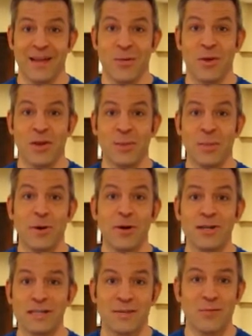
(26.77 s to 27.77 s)
one of the
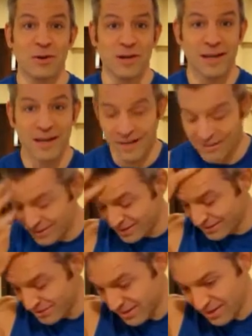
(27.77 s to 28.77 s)
perks of working out
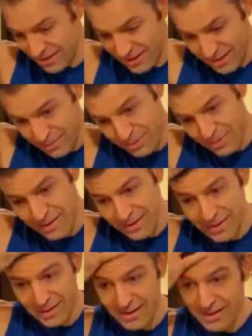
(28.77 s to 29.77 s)
is you can get up.
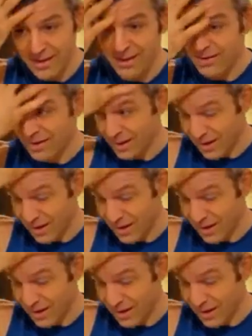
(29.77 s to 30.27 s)
You can